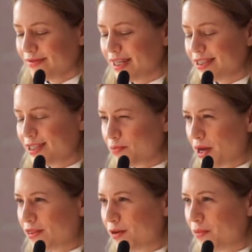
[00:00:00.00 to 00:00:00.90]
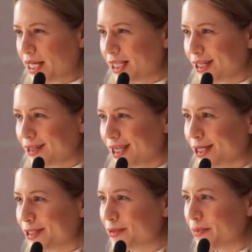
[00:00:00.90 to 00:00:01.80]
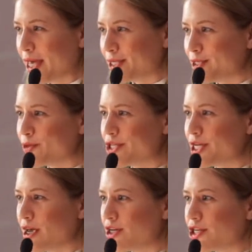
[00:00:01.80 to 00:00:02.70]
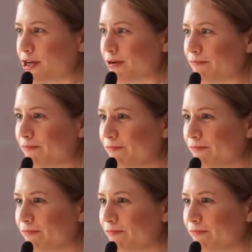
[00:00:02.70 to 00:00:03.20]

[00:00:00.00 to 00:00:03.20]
I suspect there'd be a little guilt by association